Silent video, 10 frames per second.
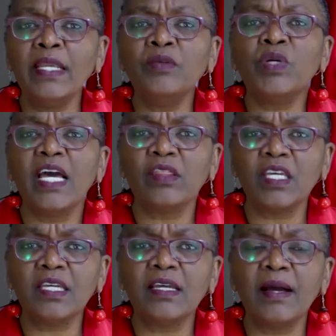we are
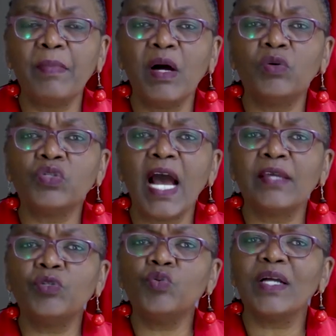thinking about, are
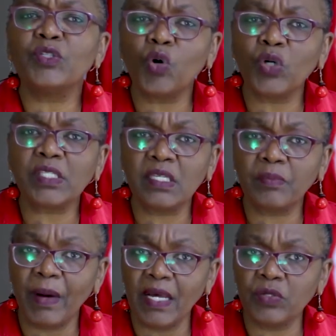you a
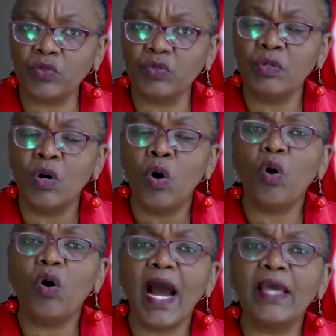toxic person,
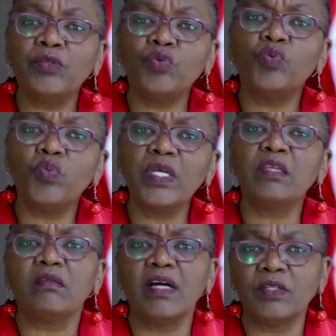or are you
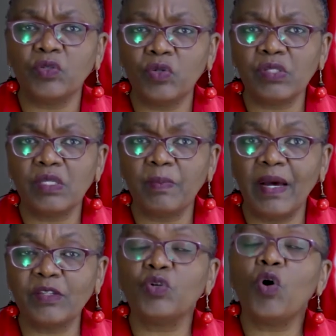with a toxic
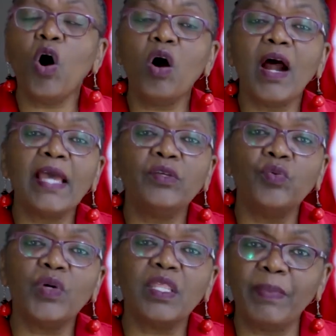person, or are you
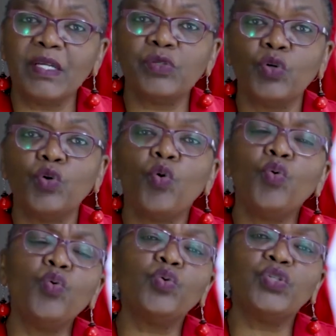with a person
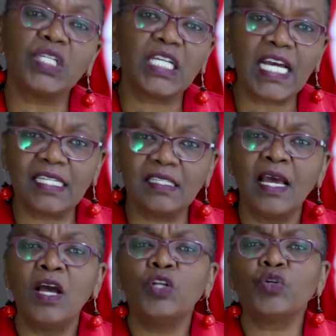who triggers
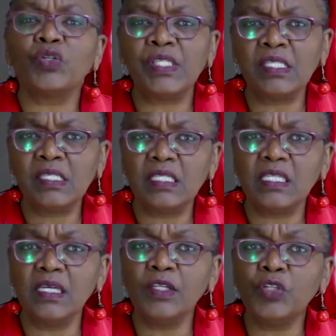
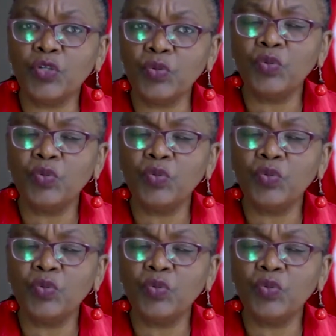toxicity in you,